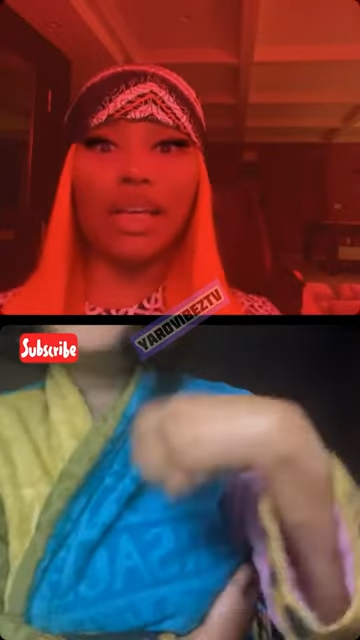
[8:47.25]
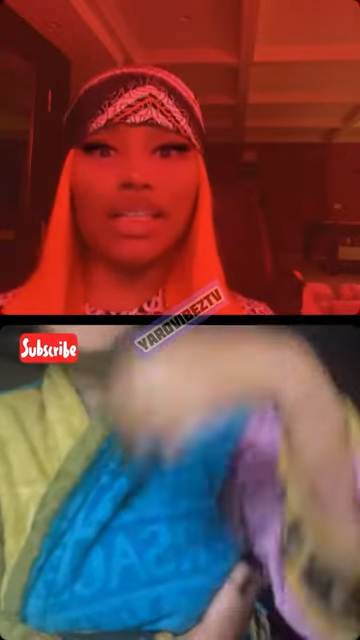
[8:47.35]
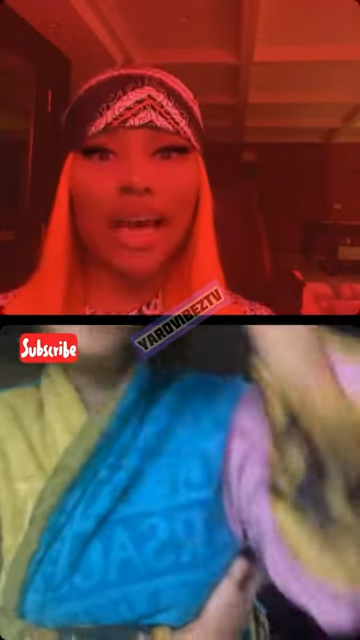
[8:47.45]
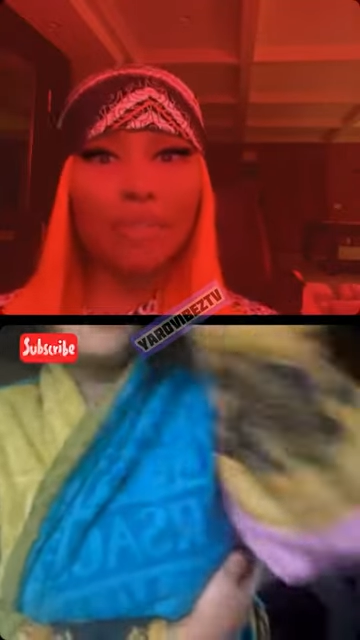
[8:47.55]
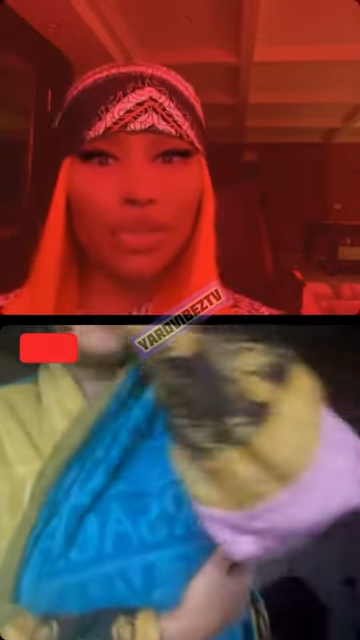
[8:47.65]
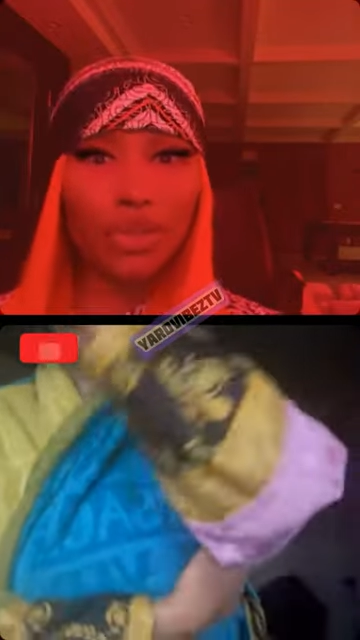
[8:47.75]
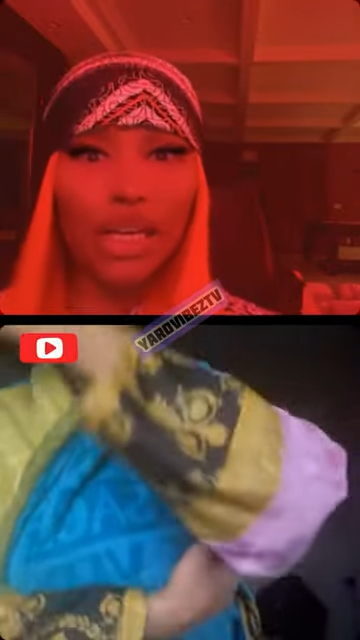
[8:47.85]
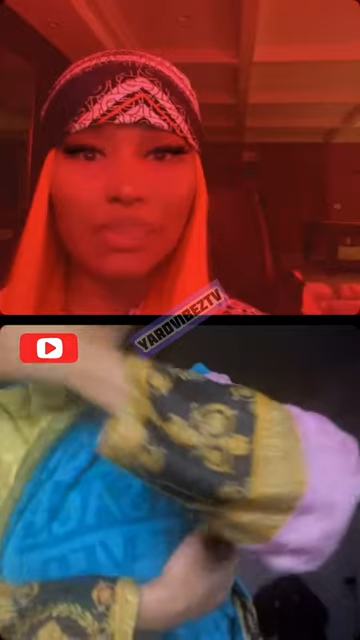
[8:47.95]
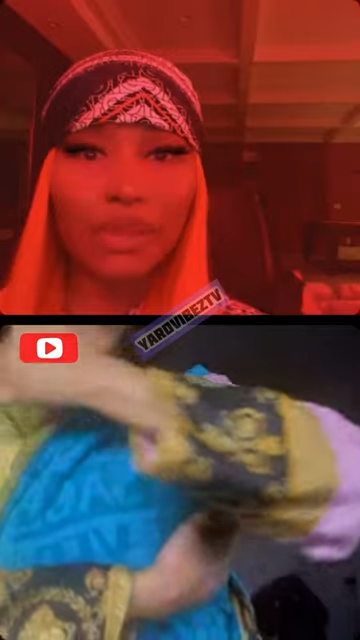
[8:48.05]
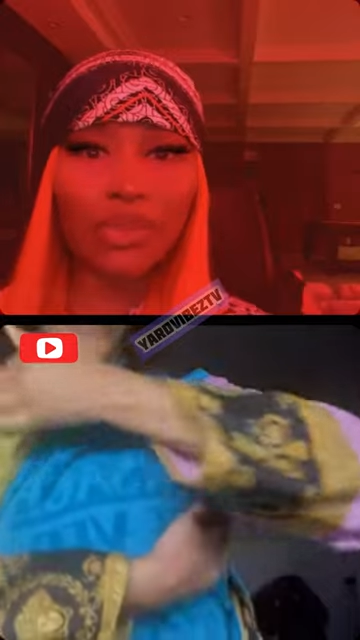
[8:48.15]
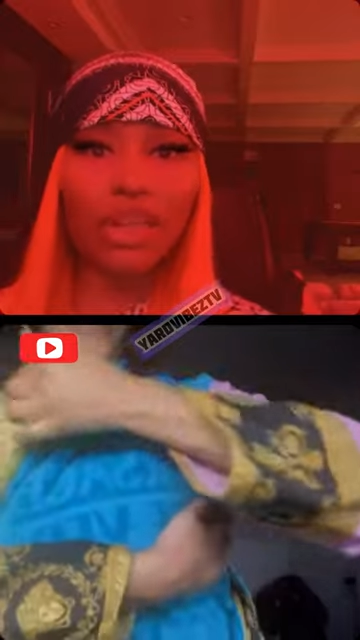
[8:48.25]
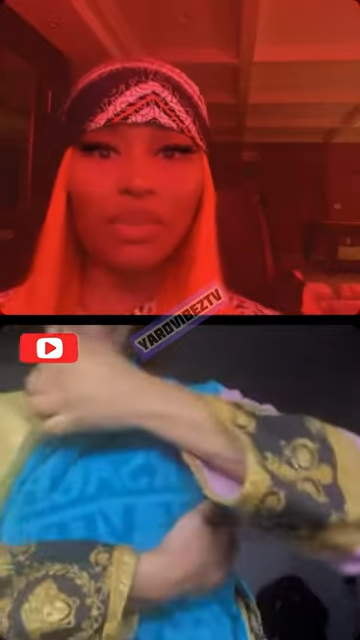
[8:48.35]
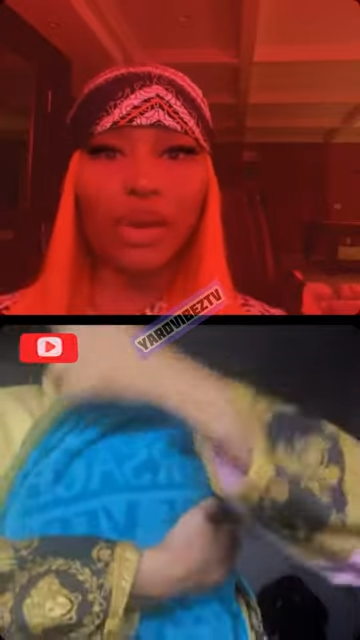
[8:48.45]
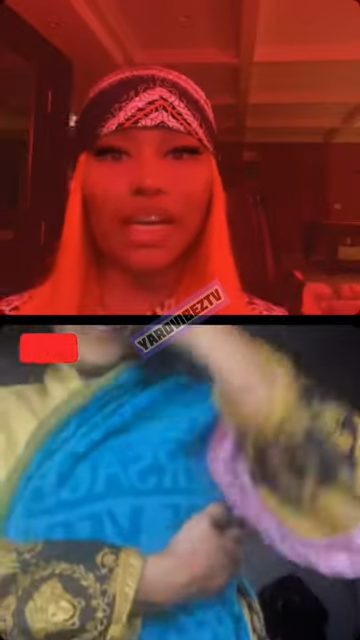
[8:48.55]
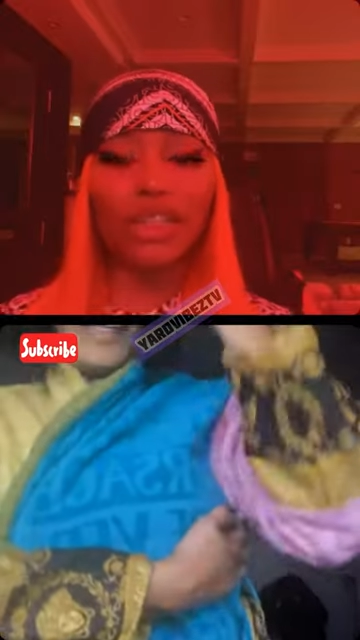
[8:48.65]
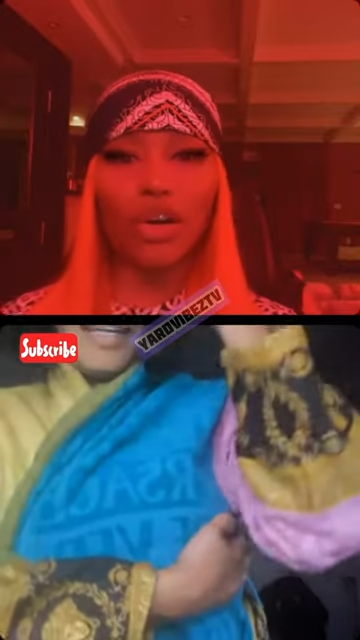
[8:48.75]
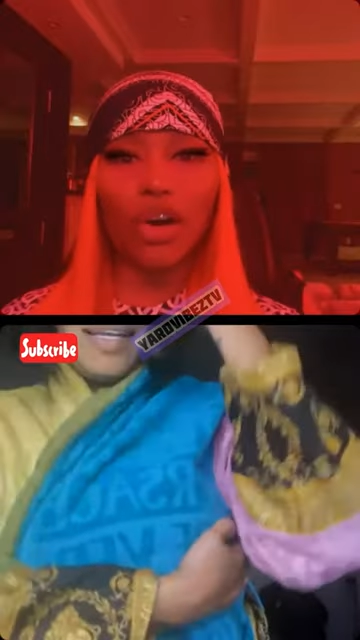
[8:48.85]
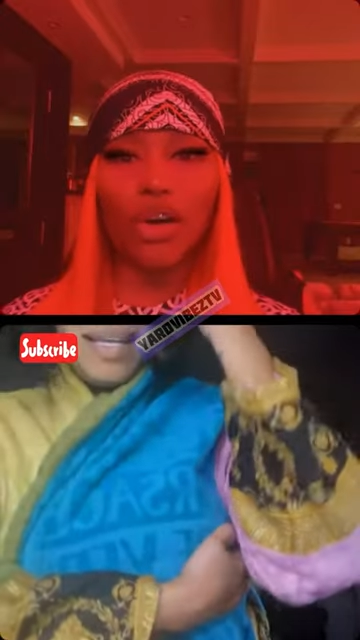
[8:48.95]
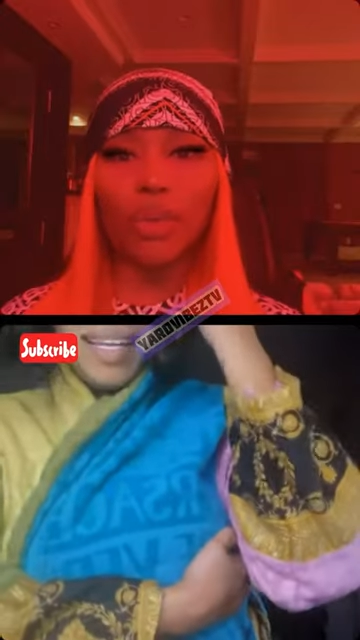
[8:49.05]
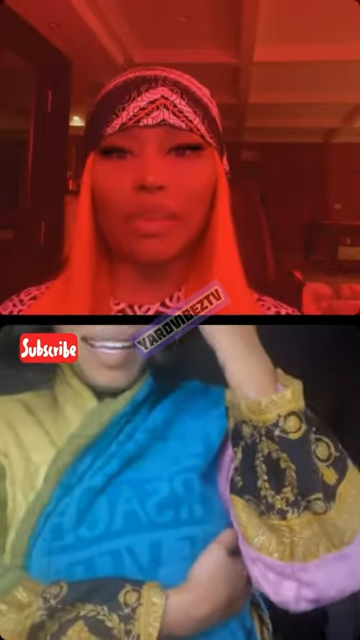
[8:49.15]
Is that Patrice? Patrice, wait, don't
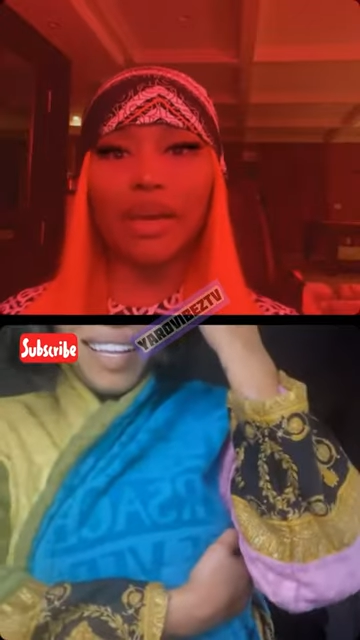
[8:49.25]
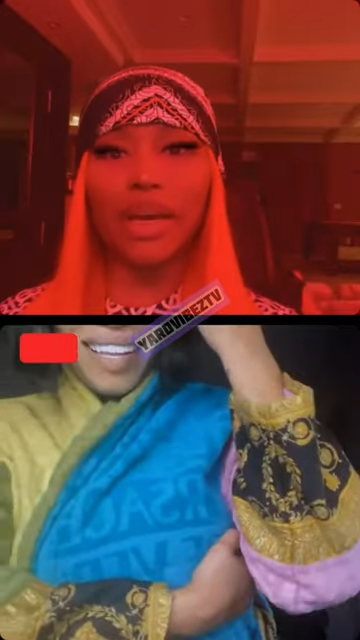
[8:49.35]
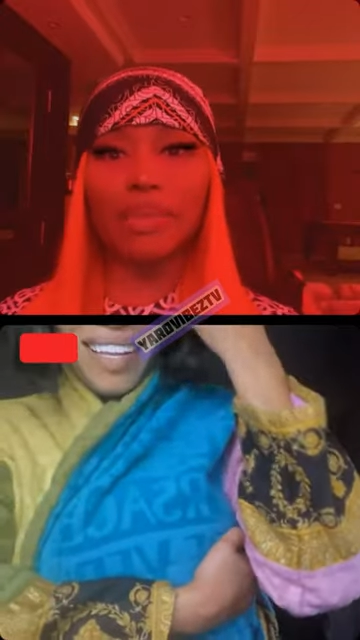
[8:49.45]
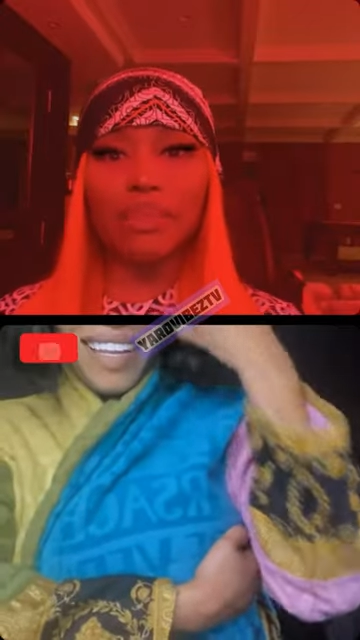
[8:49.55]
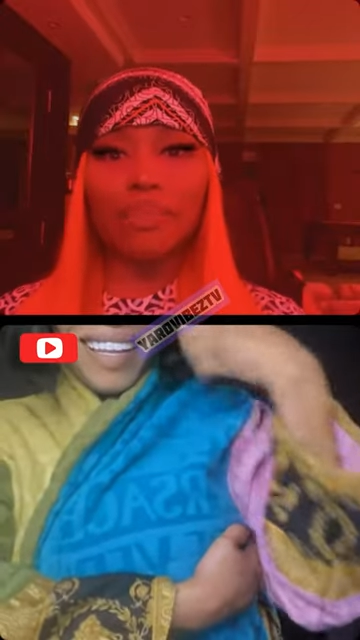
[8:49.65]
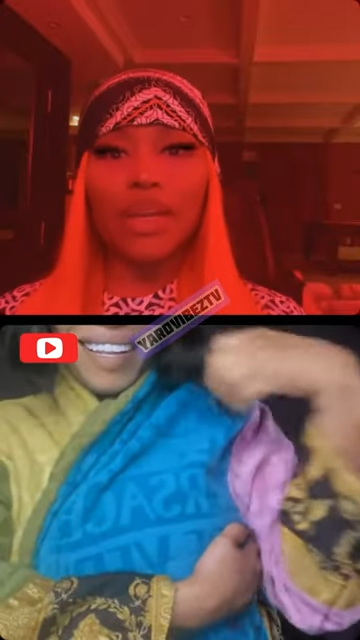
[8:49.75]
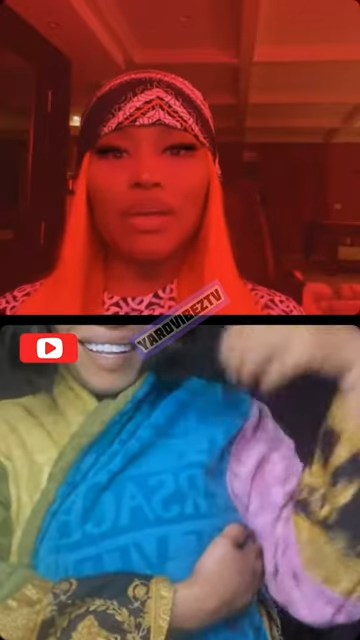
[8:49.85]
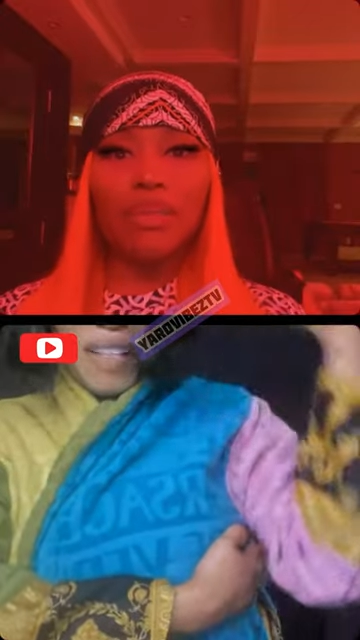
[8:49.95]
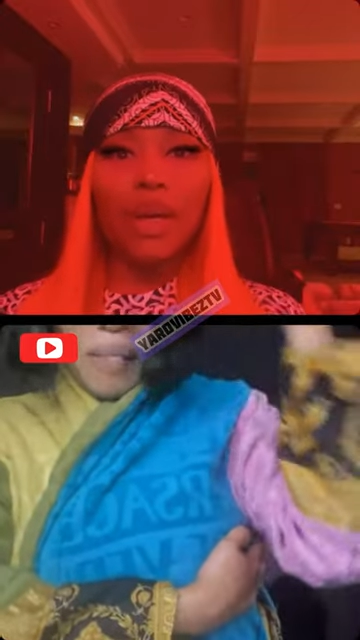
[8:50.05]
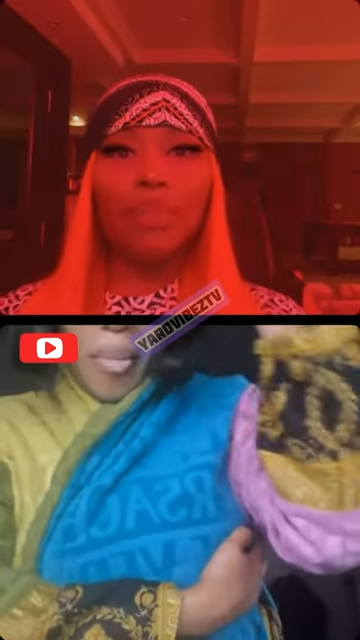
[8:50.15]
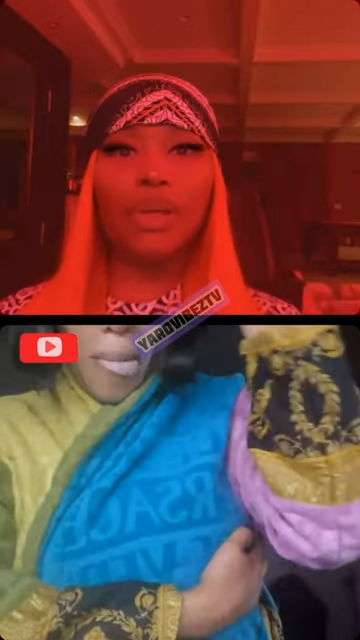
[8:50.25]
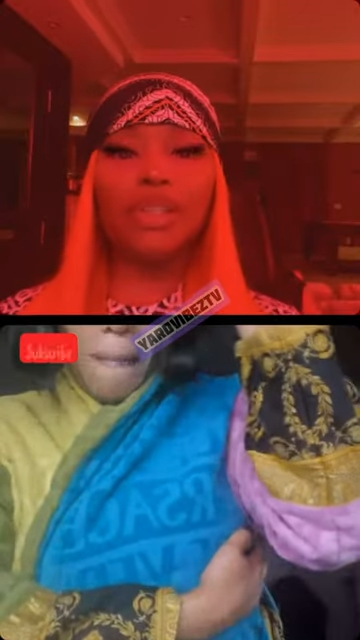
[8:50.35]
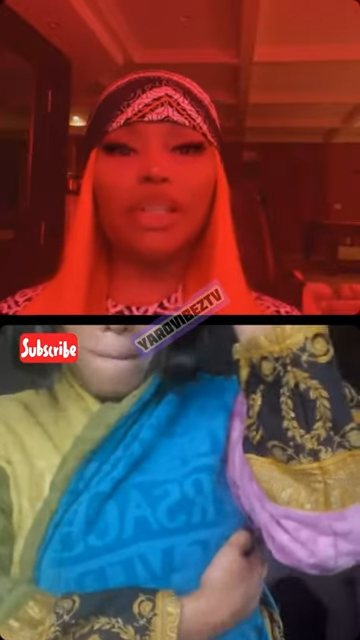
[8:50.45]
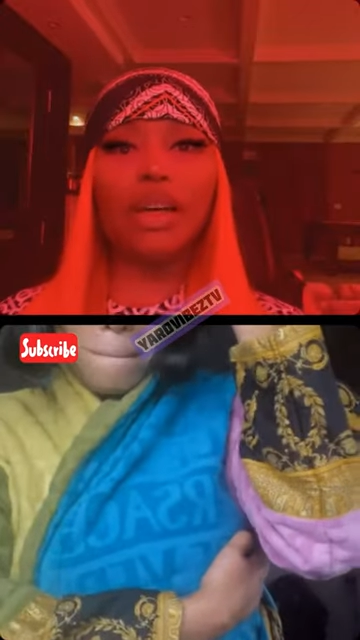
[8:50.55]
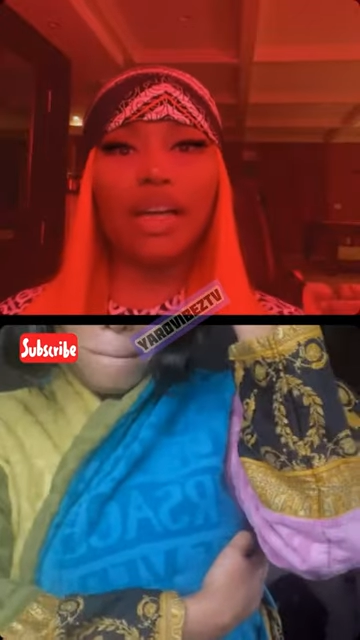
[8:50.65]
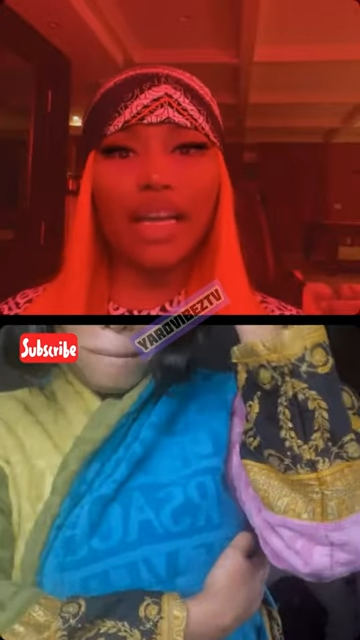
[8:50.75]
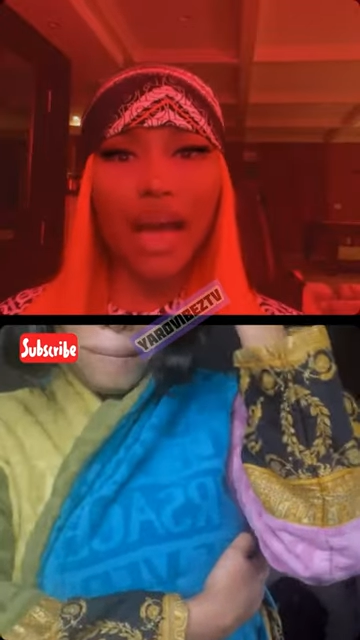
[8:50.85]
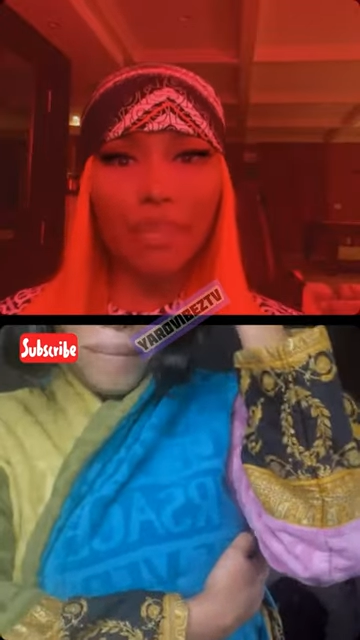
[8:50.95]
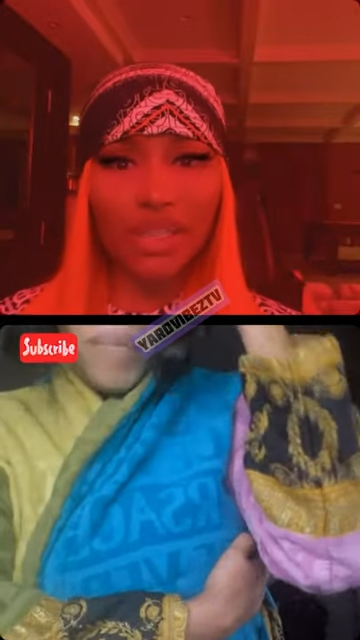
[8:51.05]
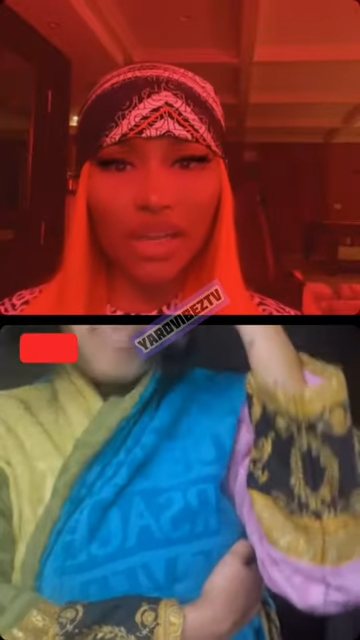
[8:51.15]
go nowhere, babe. Pussy good at
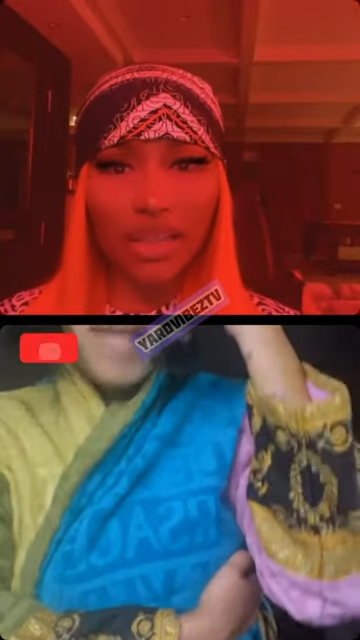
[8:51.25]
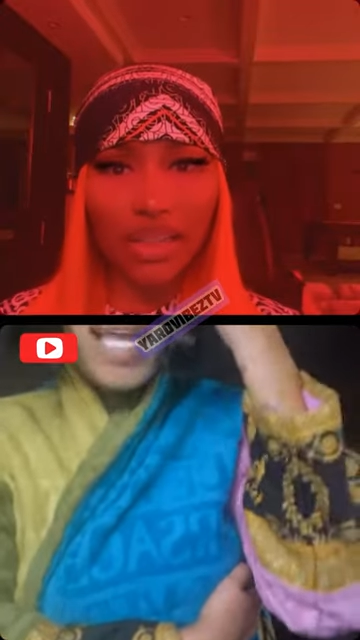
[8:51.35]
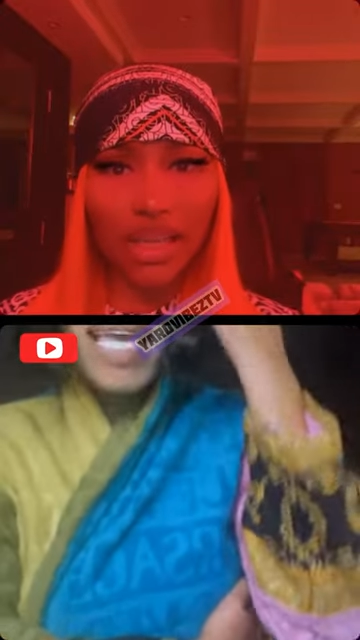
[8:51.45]
that, me certain.